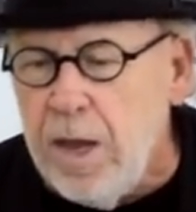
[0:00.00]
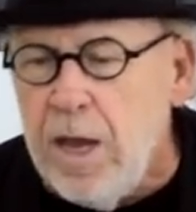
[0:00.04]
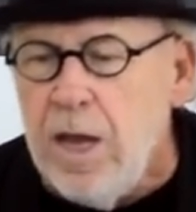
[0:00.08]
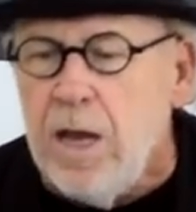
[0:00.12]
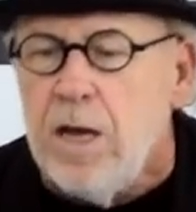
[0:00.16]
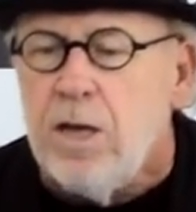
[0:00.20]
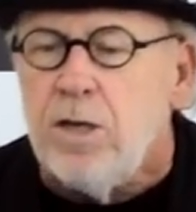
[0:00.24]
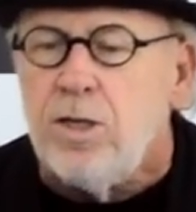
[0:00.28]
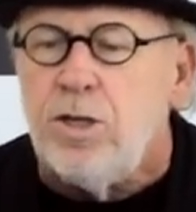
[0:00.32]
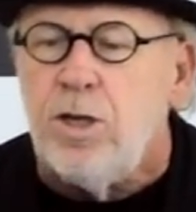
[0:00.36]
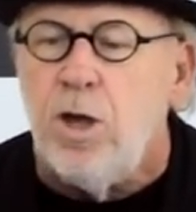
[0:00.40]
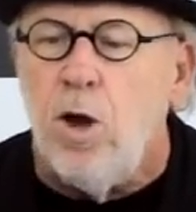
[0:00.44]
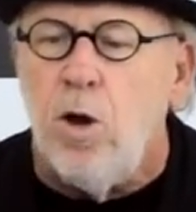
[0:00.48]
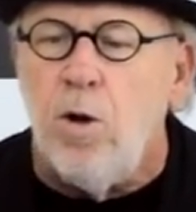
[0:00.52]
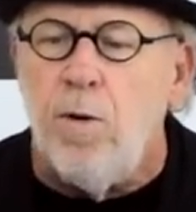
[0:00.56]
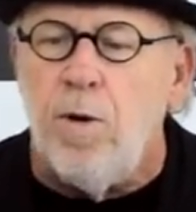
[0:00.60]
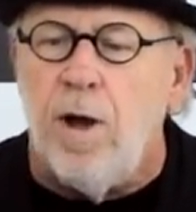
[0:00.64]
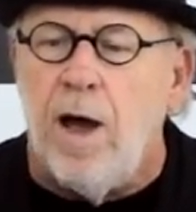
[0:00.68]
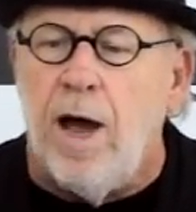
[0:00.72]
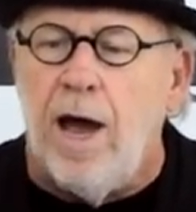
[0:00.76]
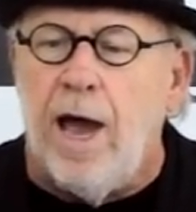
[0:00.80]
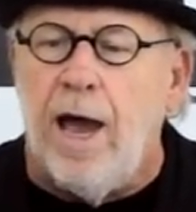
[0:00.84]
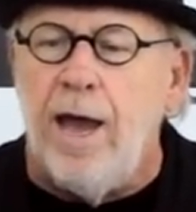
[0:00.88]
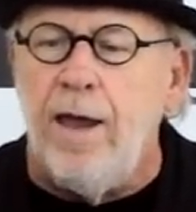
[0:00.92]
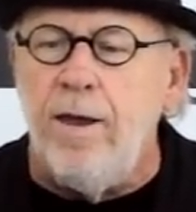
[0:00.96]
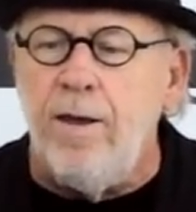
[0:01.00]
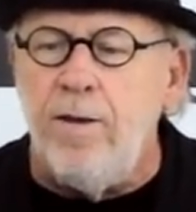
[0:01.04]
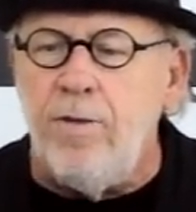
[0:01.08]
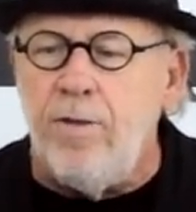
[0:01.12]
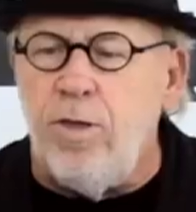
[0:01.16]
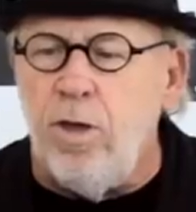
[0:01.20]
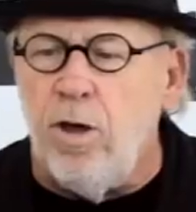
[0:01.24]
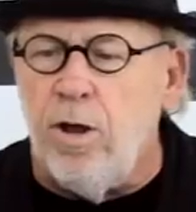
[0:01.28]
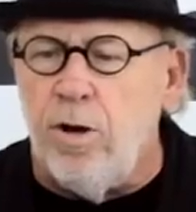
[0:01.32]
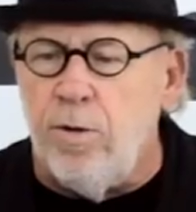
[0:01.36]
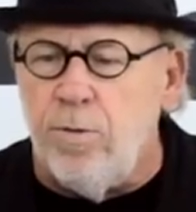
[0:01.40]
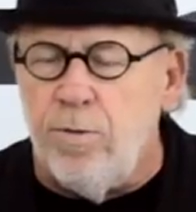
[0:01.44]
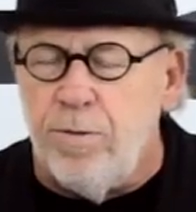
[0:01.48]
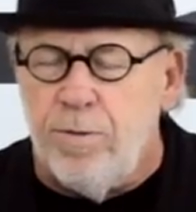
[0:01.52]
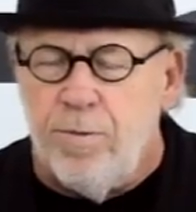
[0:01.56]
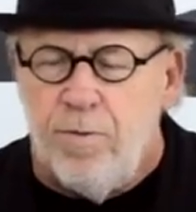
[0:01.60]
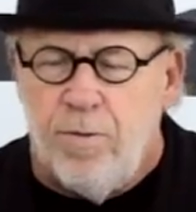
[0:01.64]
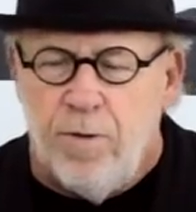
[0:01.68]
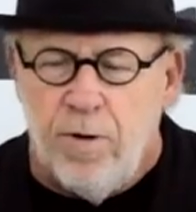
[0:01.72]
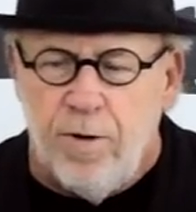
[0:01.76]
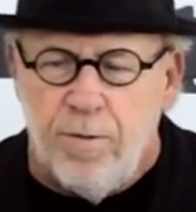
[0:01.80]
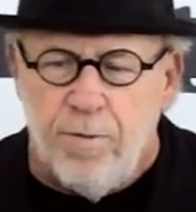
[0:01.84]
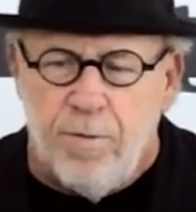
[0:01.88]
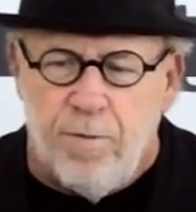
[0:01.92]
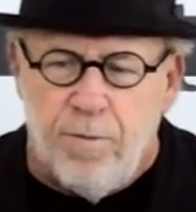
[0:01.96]
So I thought it was
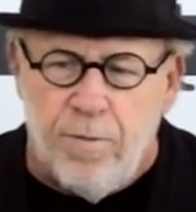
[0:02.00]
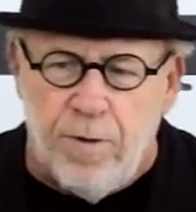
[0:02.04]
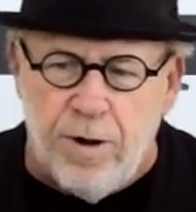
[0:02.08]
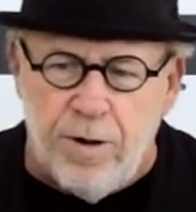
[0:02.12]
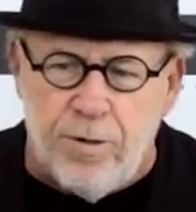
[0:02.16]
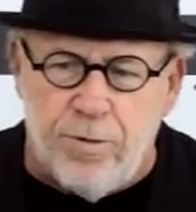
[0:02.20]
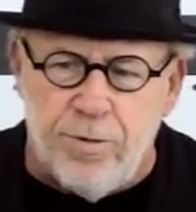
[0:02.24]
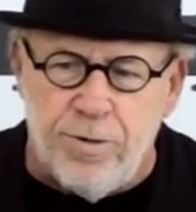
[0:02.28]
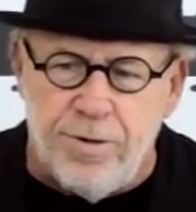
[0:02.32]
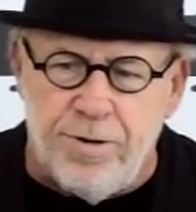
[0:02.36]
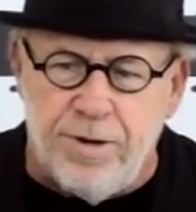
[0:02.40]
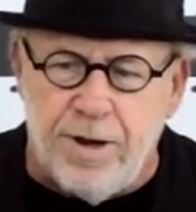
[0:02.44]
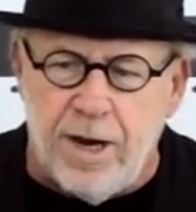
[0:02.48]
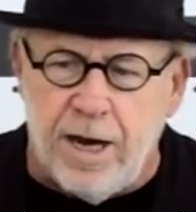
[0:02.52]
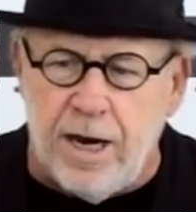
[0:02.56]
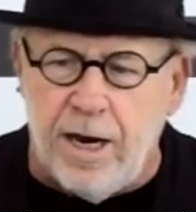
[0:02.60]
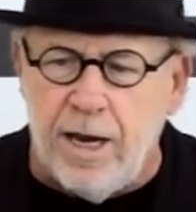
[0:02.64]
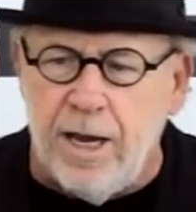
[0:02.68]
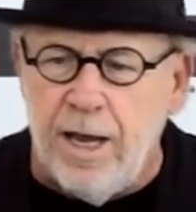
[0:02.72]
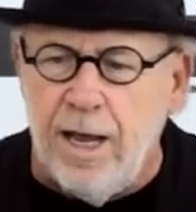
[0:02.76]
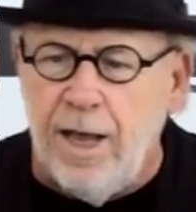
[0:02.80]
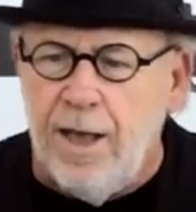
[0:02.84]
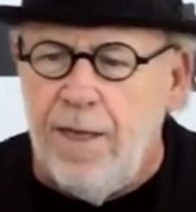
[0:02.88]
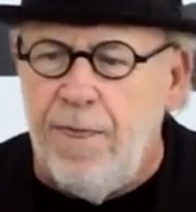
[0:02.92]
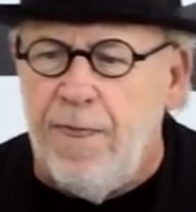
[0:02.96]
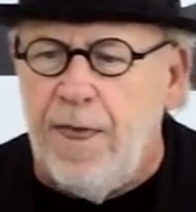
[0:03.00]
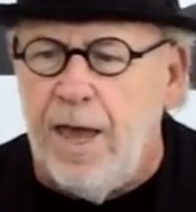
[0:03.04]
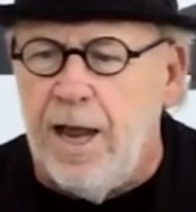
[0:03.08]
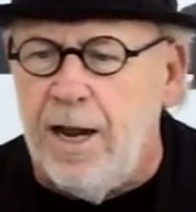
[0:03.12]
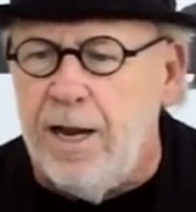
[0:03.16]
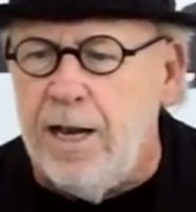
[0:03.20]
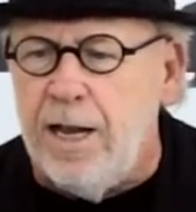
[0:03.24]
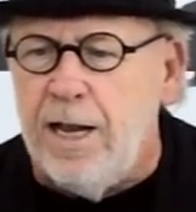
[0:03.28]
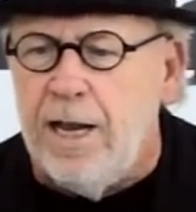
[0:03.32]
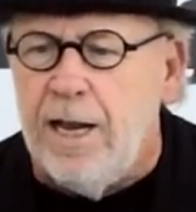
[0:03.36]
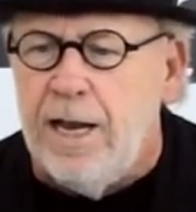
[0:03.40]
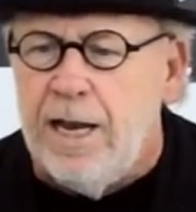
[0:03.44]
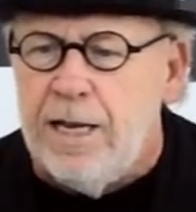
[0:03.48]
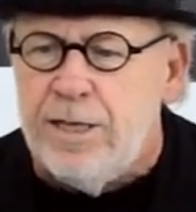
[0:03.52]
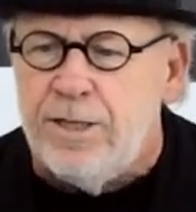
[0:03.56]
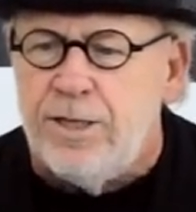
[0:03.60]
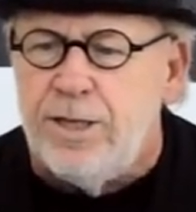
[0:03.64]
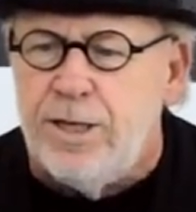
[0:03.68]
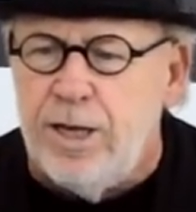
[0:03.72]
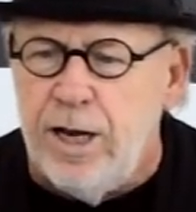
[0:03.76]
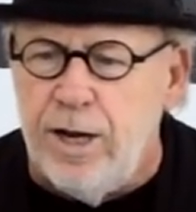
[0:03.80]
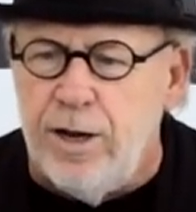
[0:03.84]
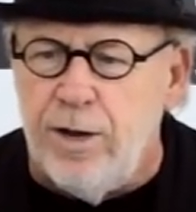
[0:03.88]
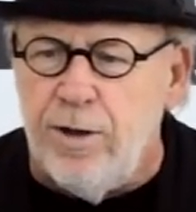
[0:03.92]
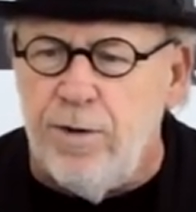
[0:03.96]
very interesting that
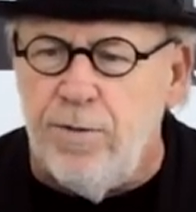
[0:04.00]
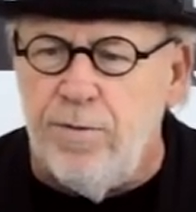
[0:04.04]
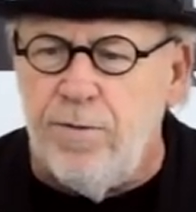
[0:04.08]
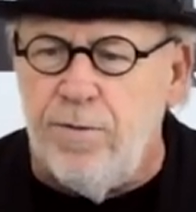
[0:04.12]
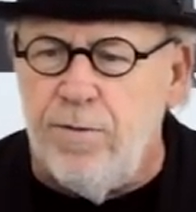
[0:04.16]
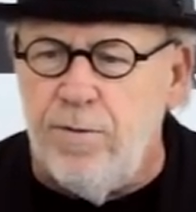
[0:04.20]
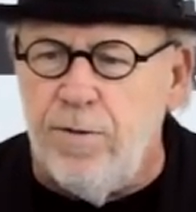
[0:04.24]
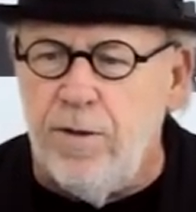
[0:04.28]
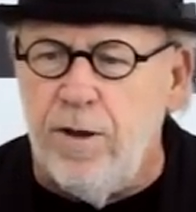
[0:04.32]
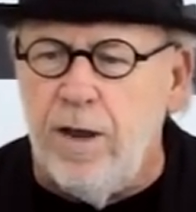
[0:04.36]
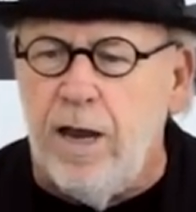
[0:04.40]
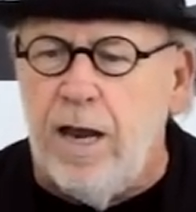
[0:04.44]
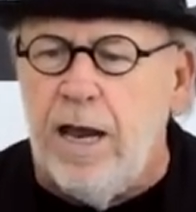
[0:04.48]
instead of,